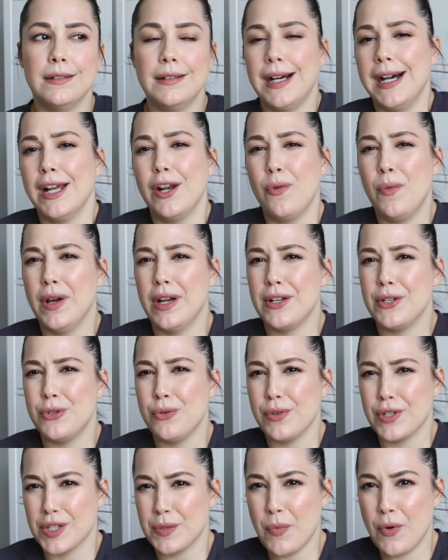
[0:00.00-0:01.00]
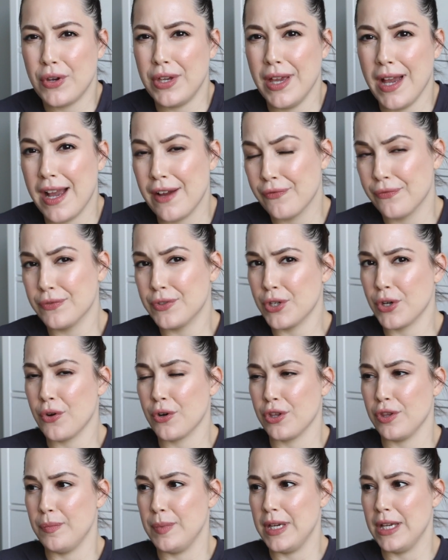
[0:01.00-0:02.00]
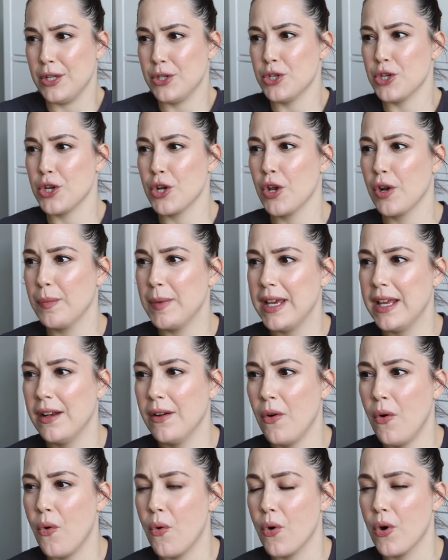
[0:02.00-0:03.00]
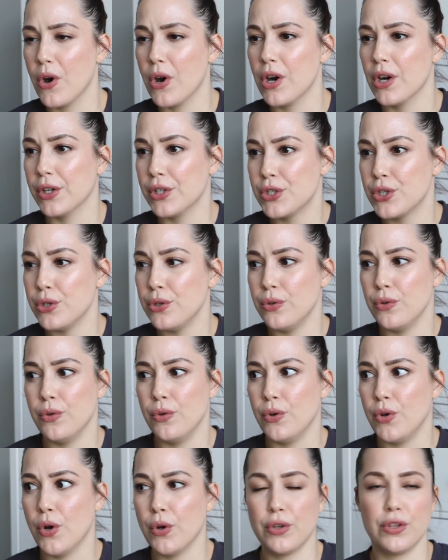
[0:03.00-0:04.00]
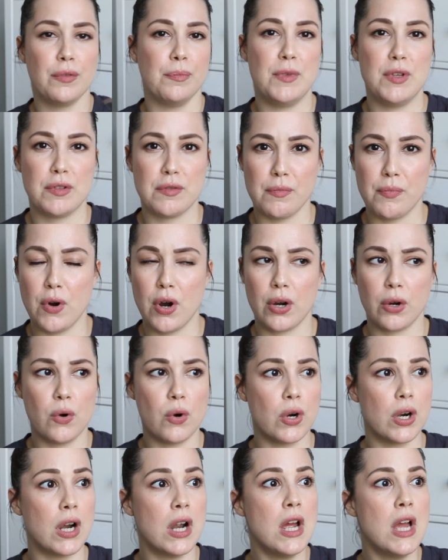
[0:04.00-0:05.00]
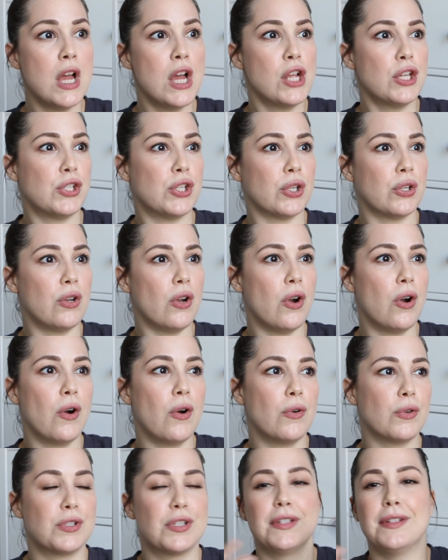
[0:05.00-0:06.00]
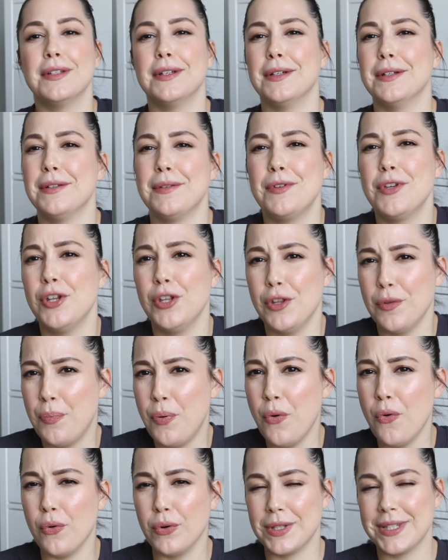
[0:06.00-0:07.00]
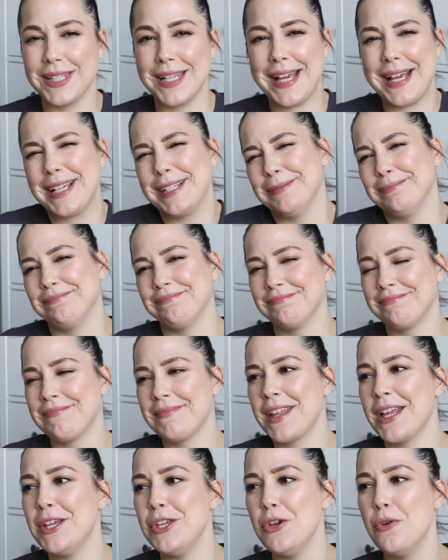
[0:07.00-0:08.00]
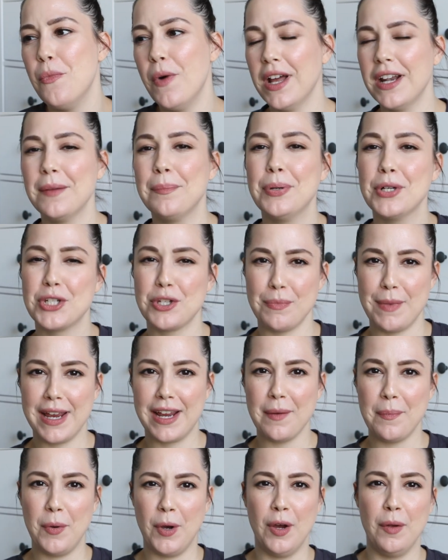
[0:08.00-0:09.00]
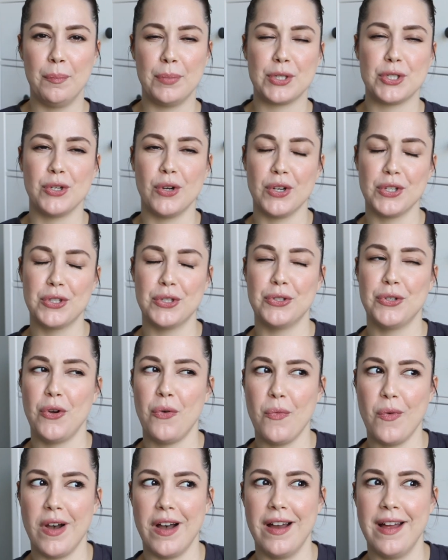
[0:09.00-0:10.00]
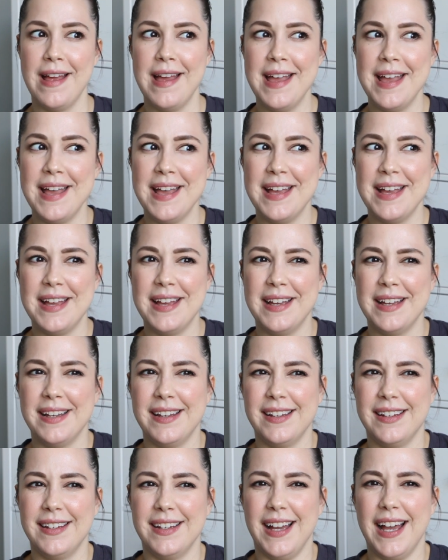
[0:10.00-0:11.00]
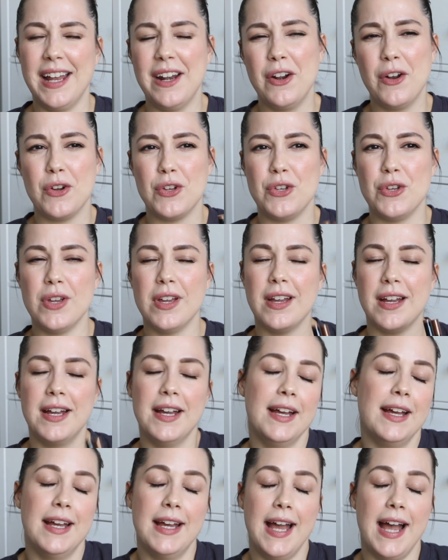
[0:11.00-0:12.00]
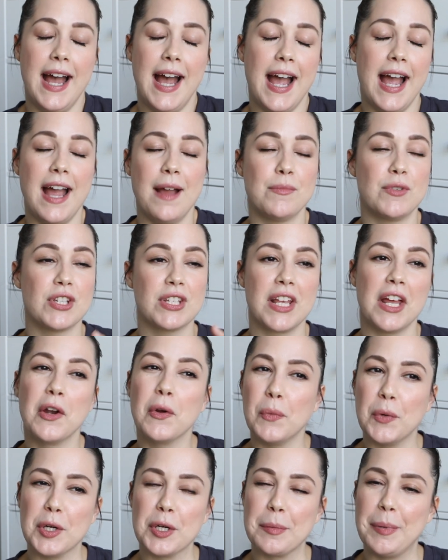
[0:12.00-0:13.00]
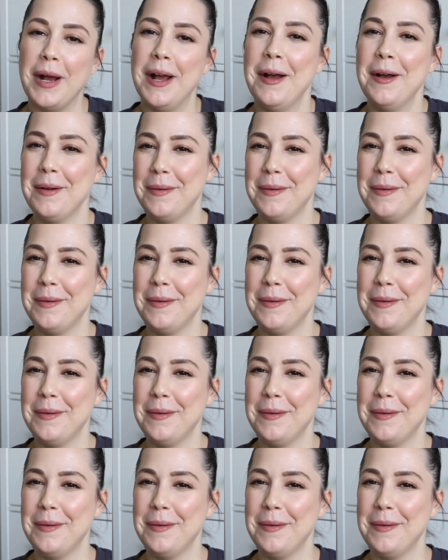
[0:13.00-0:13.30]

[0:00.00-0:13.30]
I don't want to do a smoky eye to go to the beach, you know what I mean? Or to go to the amusement park, or to go to the, you know, the pool. It's like, you want to put your makeup on, but you also don't want, I don't know, I'm just kind of weird about